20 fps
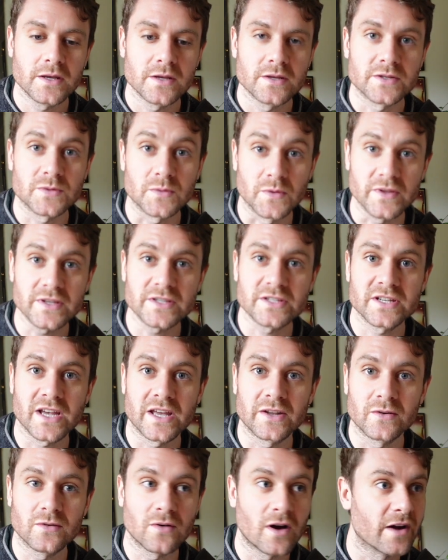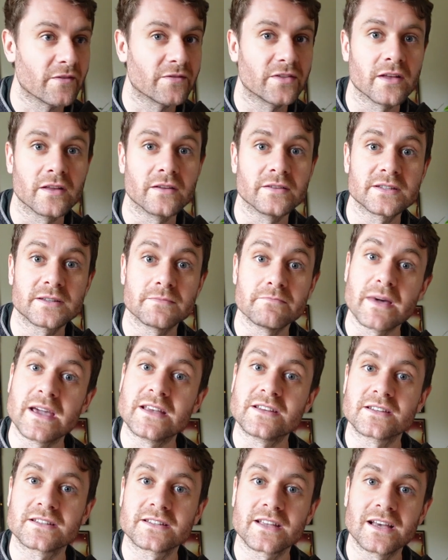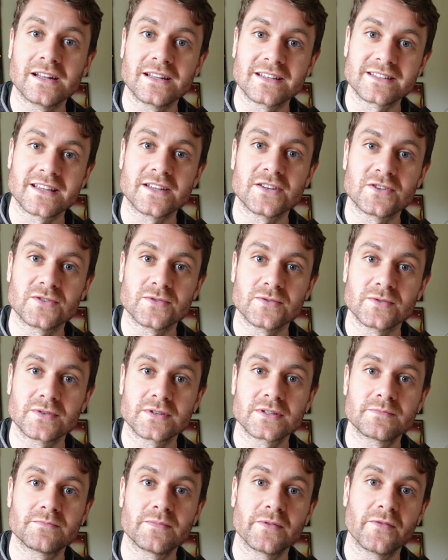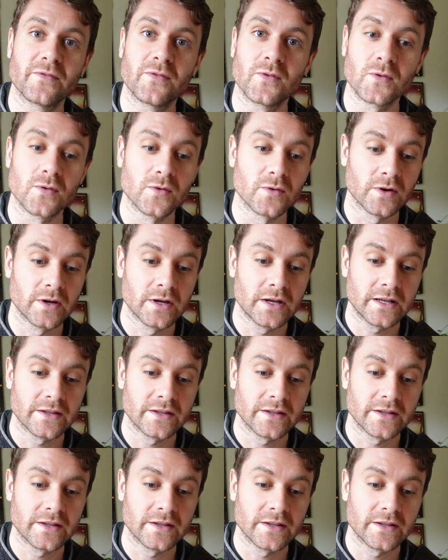So on this channel, I've done some major scale essentials before